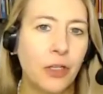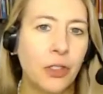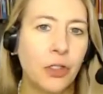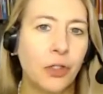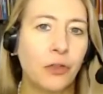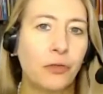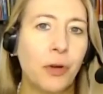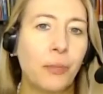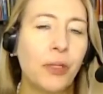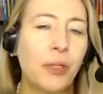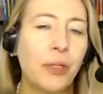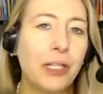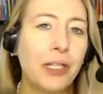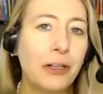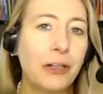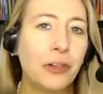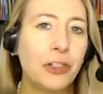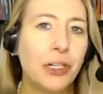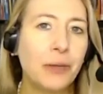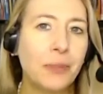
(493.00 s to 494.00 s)
So from a
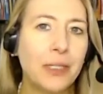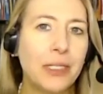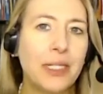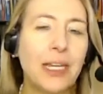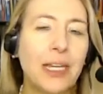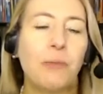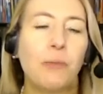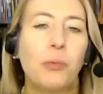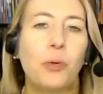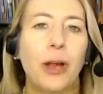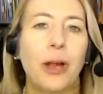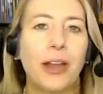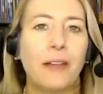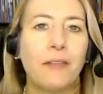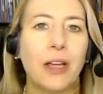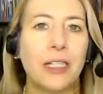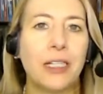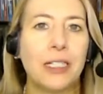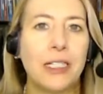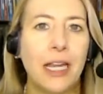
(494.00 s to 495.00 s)
leadership standpoint, I've
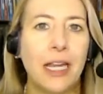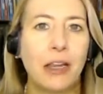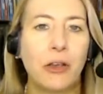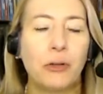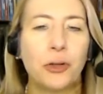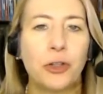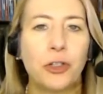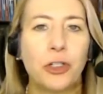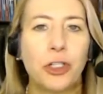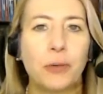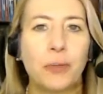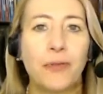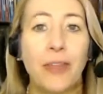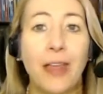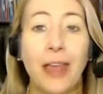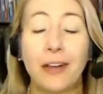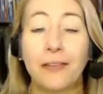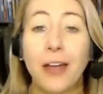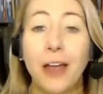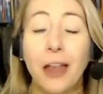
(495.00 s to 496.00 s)
got to take ownership of
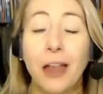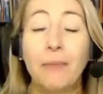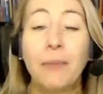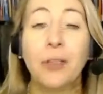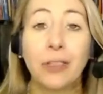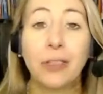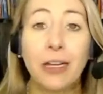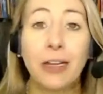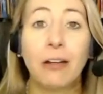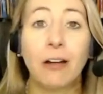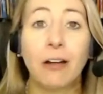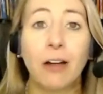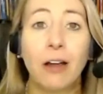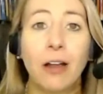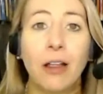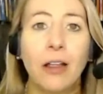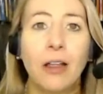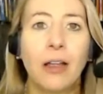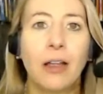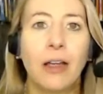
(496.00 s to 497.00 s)
that. If I'm the leader,
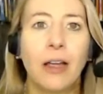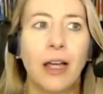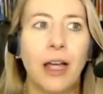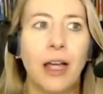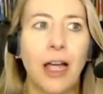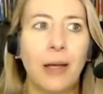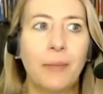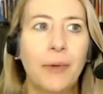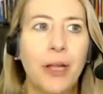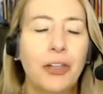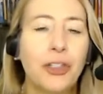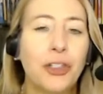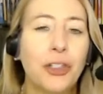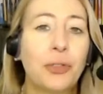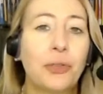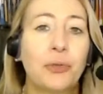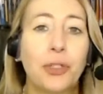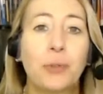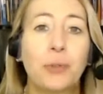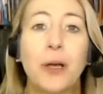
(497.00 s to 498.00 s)
I'm not
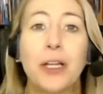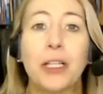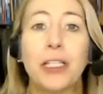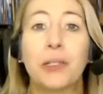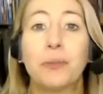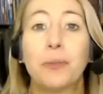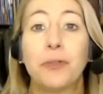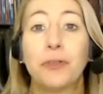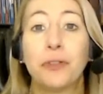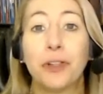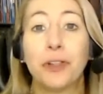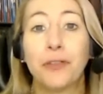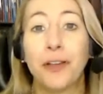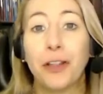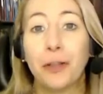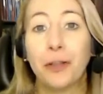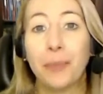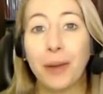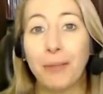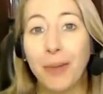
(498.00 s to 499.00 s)
just responsible for
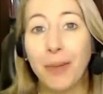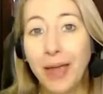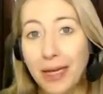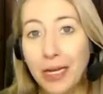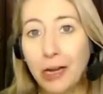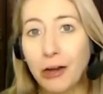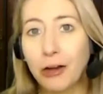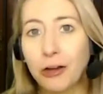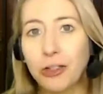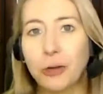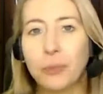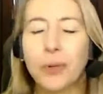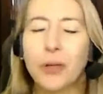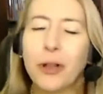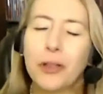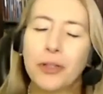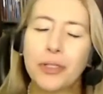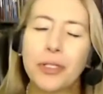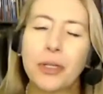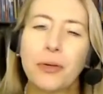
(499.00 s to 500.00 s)
developing my character, but
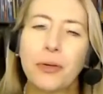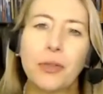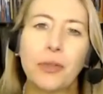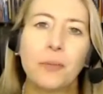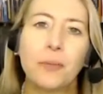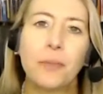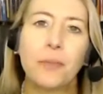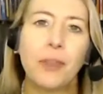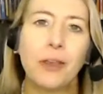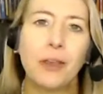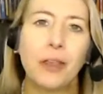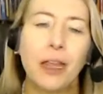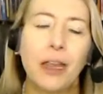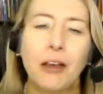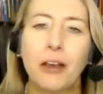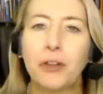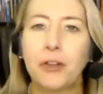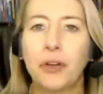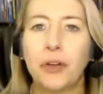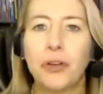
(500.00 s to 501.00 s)
also the
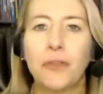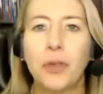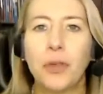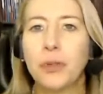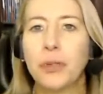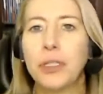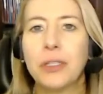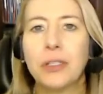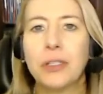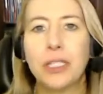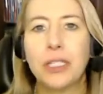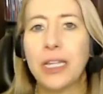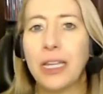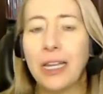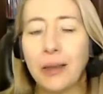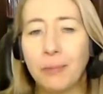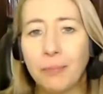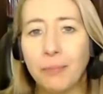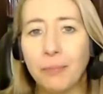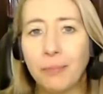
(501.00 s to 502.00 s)
character of those in the
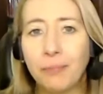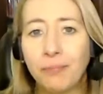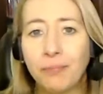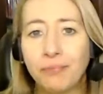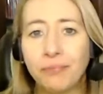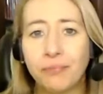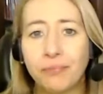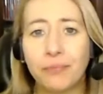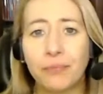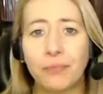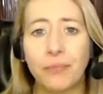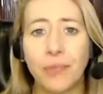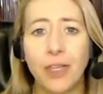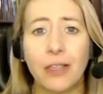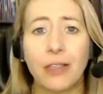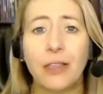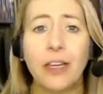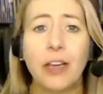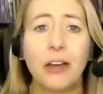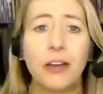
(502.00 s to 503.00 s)
team,
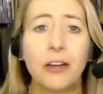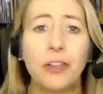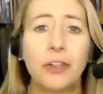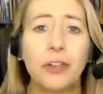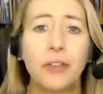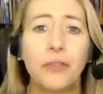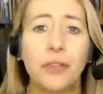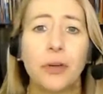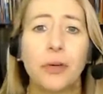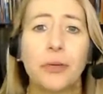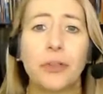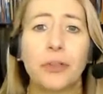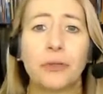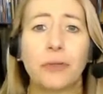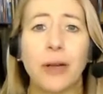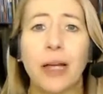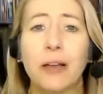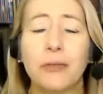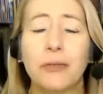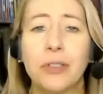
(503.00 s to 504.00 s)
the character of those
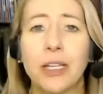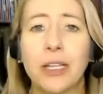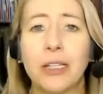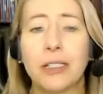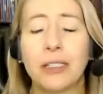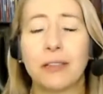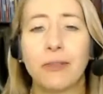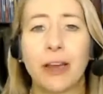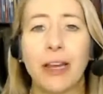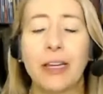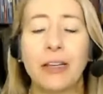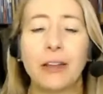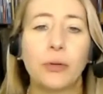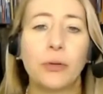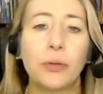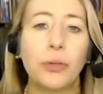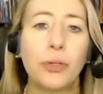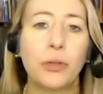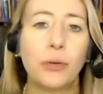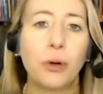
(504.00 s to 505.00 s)
around us, right?
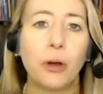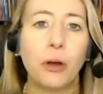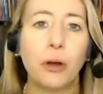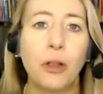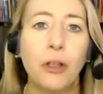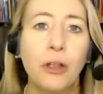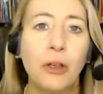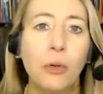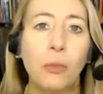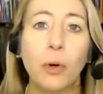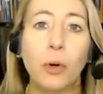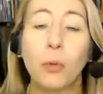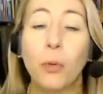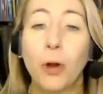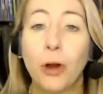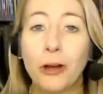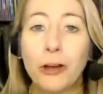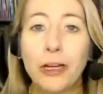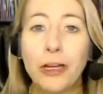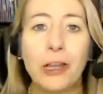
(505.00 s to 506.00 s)
Those who we're
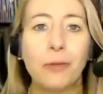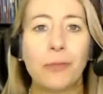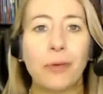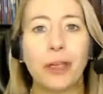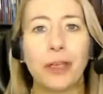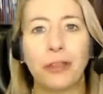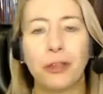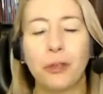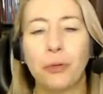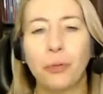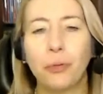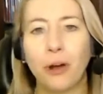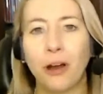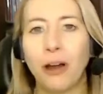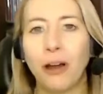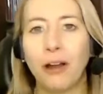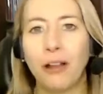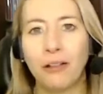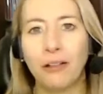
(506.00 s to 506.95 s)
working with, who we're